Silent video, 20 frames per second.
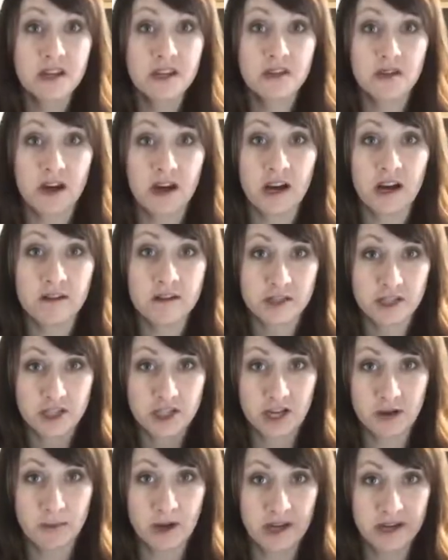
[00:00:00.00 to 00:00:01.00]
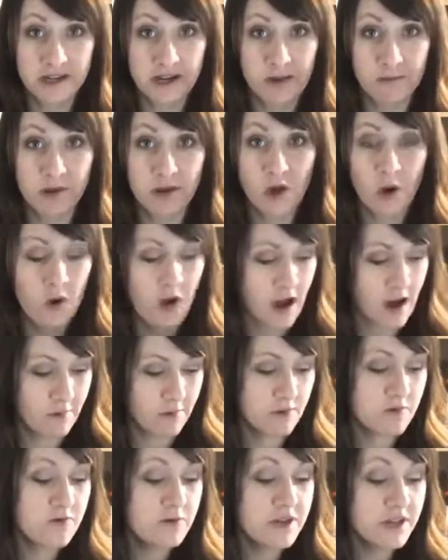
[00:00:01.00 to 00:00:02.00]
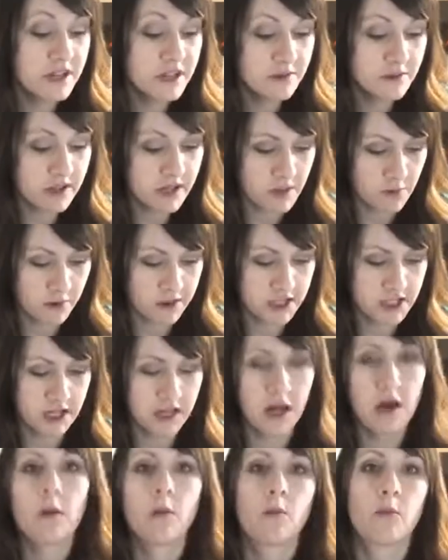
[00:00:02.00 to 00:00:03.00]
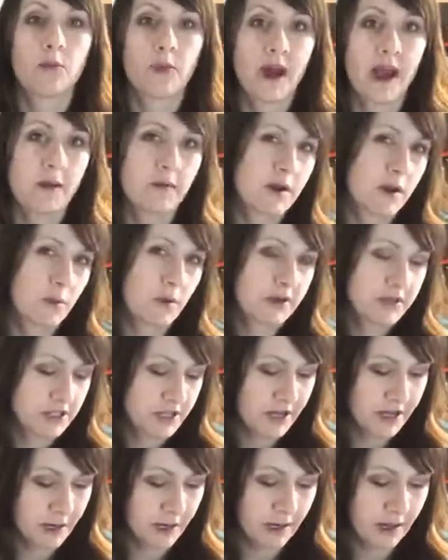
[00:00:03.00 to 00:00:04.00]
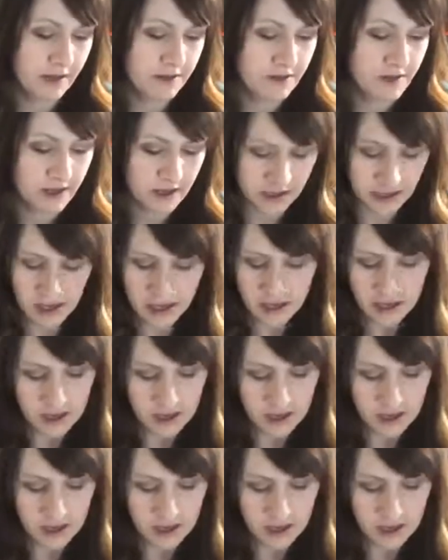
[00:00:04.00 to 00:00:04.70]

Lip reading: There's a share button down below. I would really appreciate it. Brad would appreciate it, I think.